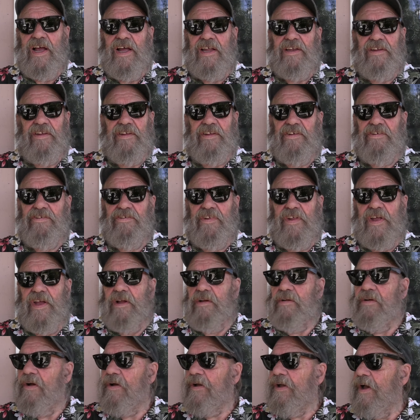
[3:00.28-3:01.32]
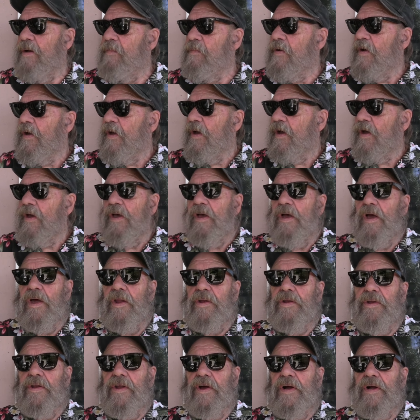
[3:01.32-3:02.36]
on to this thing. Okay.
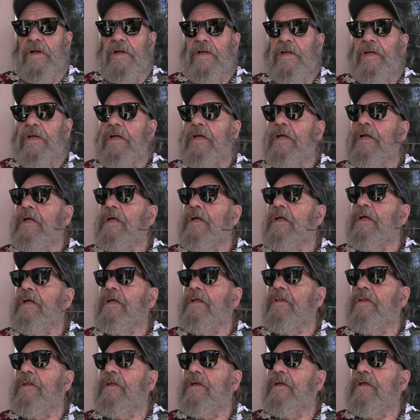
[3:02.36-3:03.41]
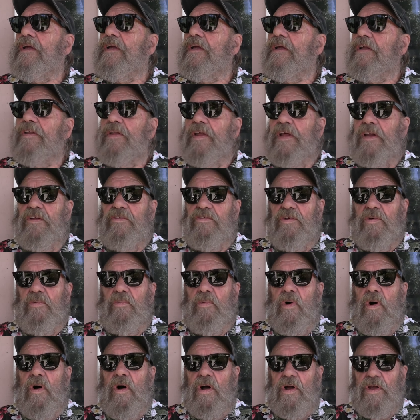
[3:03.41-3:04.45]
And then as you
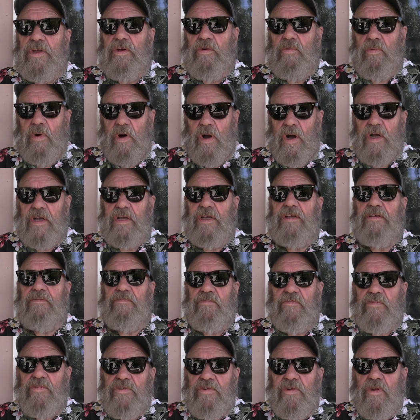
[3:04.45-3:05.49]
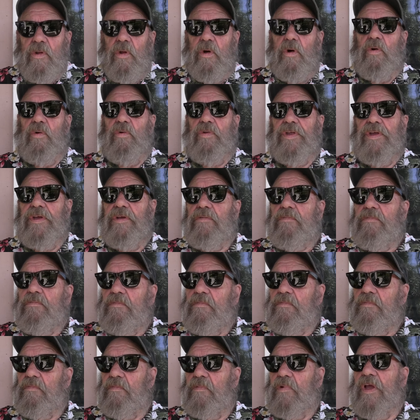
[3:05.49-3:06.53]
walk slowly,
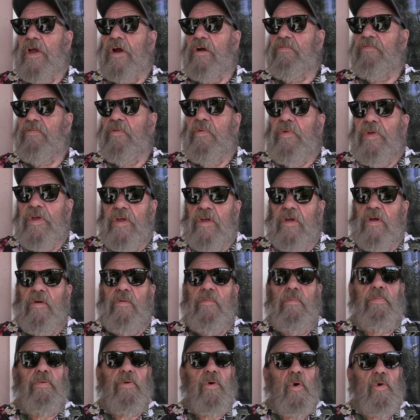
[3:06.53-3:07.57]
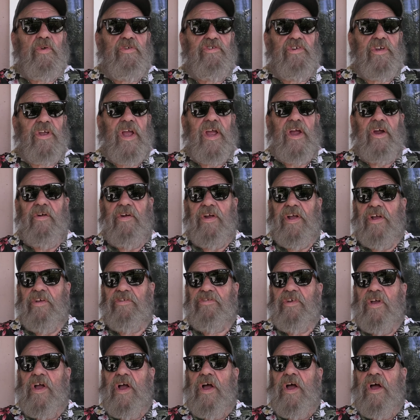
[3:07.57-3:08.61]
carefully approaching
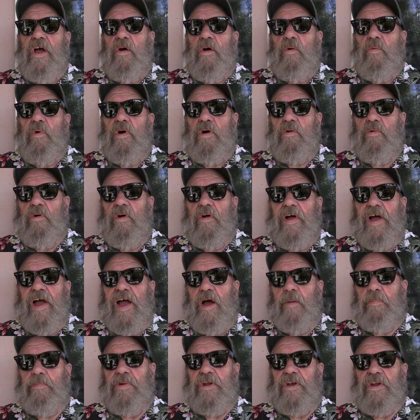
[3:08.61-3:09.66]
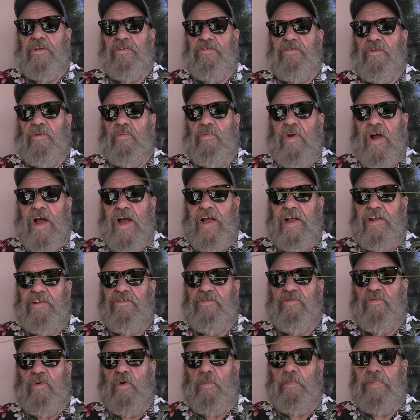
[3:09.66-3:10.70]
areas. What will happen is the
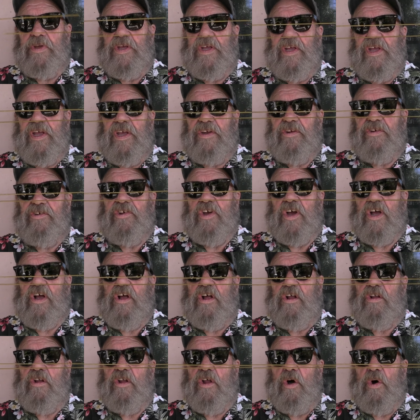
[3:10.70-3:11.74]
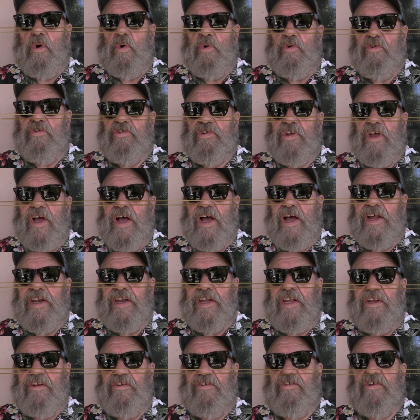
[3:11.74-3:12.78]
rods will begin to close
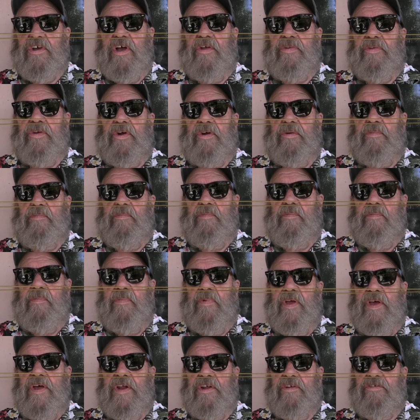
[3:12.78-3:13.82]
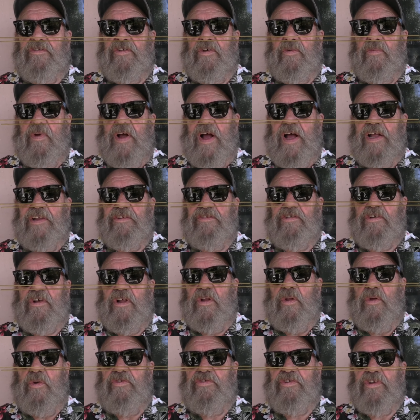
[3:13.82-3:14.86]
on each other. And as the rods
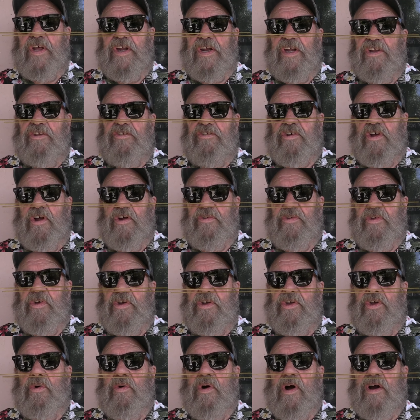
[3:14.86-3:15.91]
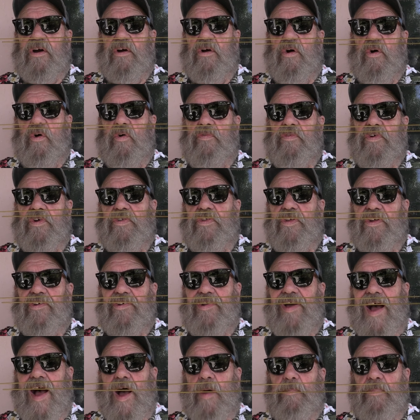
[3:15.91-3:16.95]
close on each other, you are over the
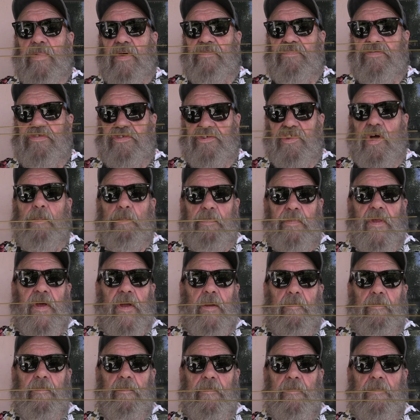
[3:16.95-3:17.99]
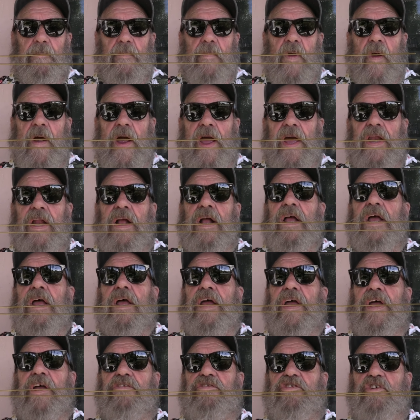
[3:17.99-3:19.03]
top of something. All right.
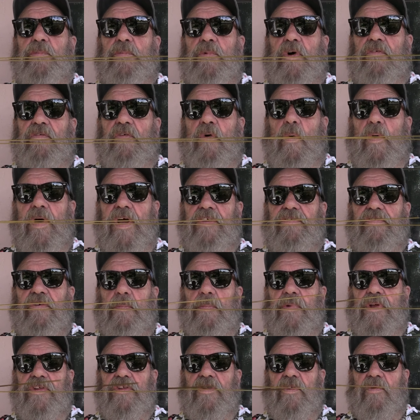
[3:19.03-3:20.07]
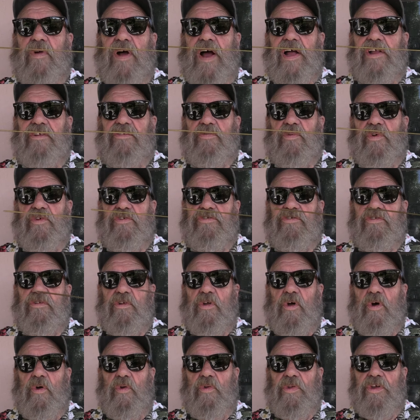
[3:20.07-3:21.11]
As you move away from it, the rods will
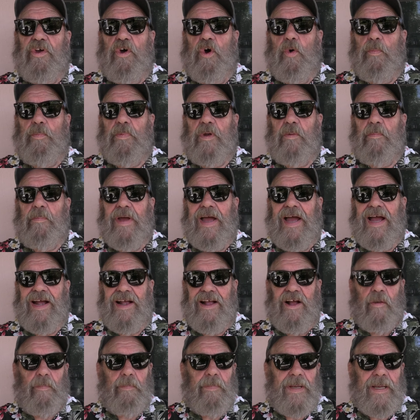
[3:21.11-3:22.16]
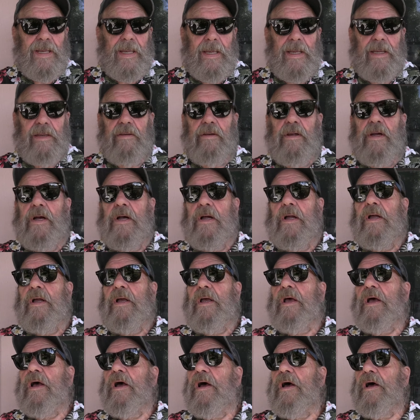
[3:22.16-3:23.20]
slowly open back up again,
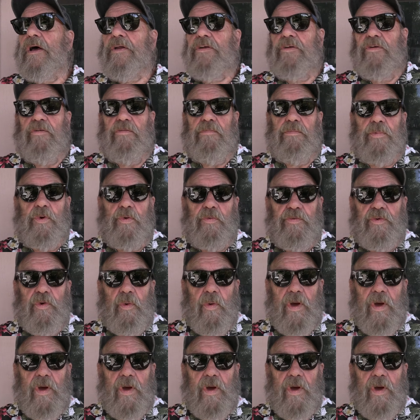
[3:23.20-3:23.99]
and you have moved